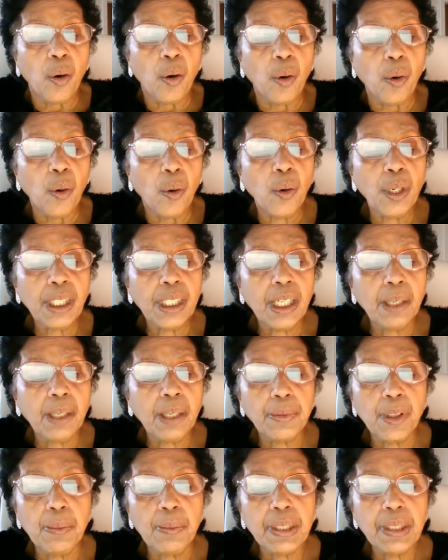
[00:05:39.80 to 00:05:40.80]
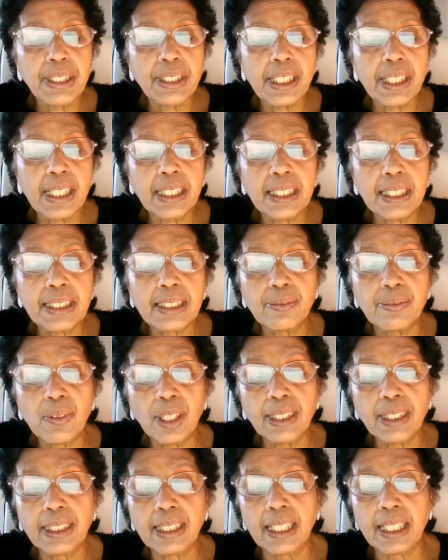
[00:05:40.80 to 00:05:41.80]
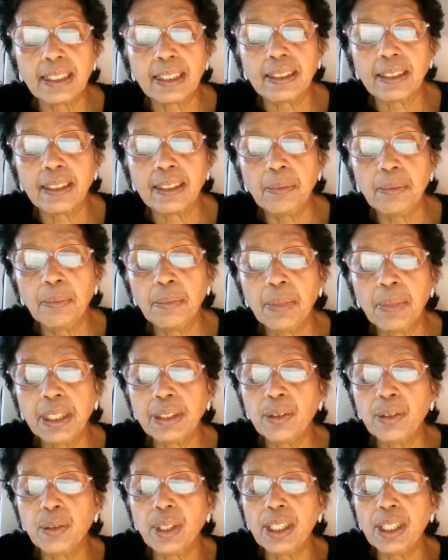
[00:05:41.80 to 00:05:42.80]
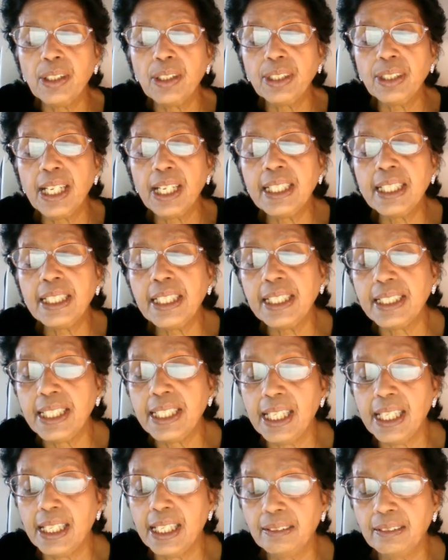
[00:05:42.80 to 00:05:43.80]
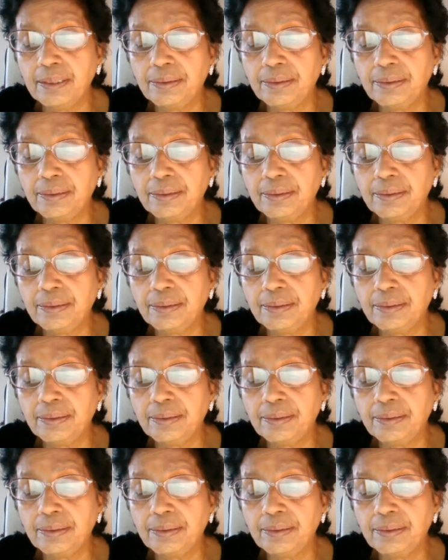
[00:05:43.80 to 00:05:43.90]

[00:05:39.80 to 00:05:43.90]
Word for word: Owning up to a mistake is one thing, but you cannot end it there.